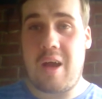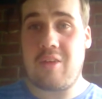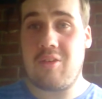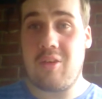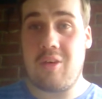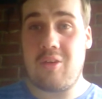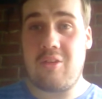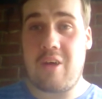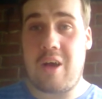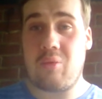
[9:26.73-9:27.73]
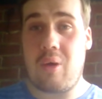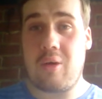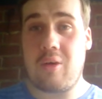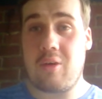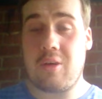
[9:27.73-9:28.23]
guess chat as
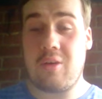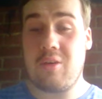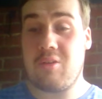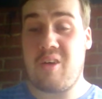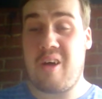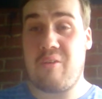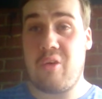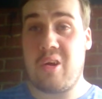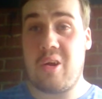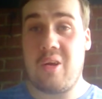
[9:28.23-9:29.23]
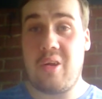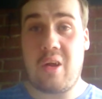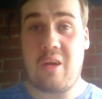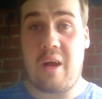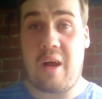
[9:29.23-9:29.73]
well because I could just chat for England.
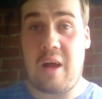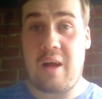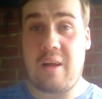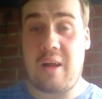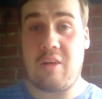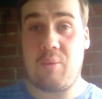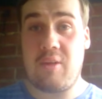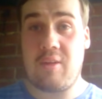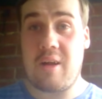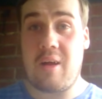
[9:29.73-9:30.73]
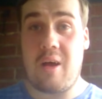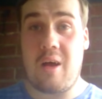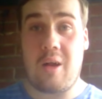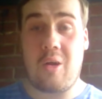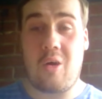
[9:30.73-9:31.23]
That has been said
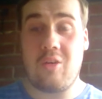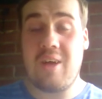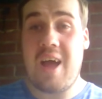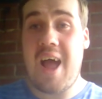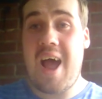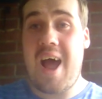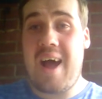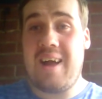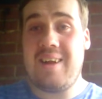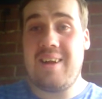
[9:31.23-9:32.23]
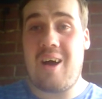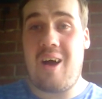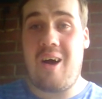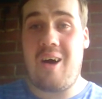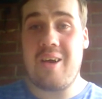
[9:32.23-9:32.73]
a lot. And
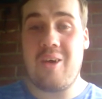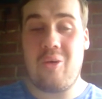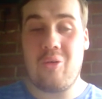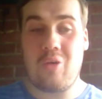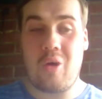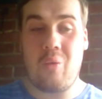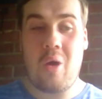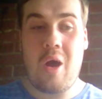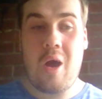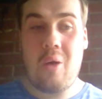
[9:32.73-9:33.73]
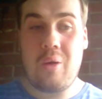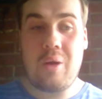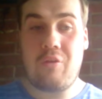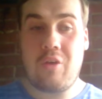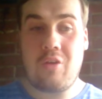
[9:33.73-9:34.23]
I also
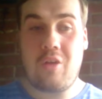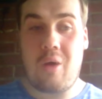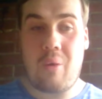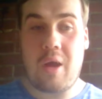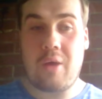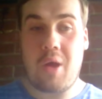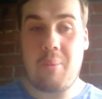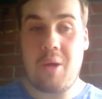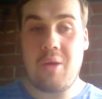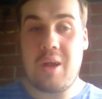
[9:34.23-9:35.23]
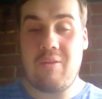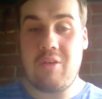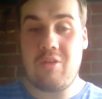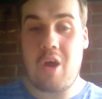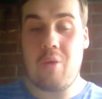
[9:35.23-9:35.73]
would love to star white and create my own
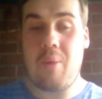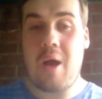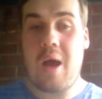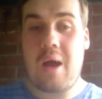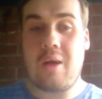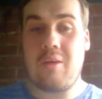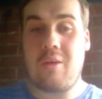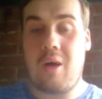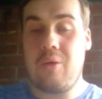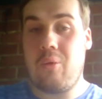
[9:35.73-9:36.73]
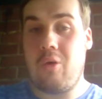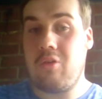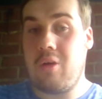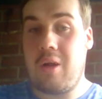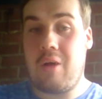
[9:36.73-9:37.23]
TV soap because I
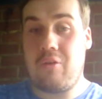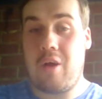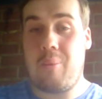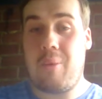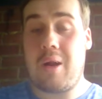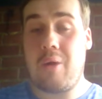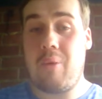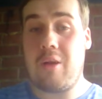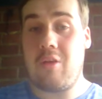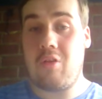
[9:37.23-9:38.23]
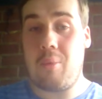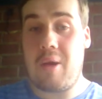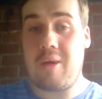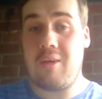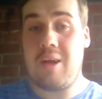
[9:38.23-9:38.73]
watch enough of them. And I went to Soap
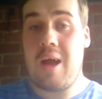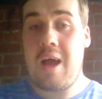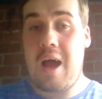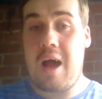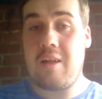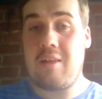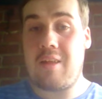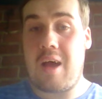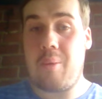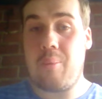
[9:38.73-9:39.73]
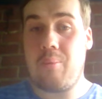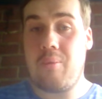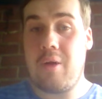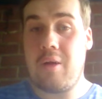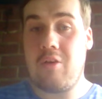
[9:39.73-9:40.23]
Magazine and sat
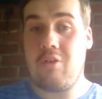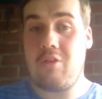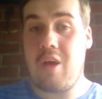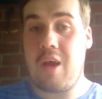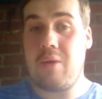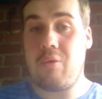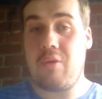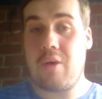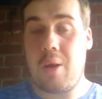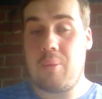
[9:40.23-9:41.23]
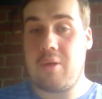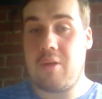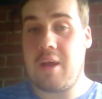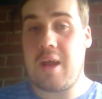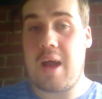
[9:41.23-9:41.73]
in the shade with a cup of
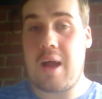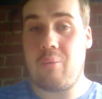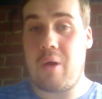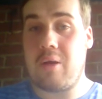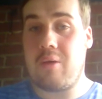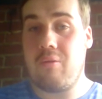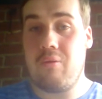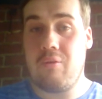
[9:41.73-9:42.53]
tea and read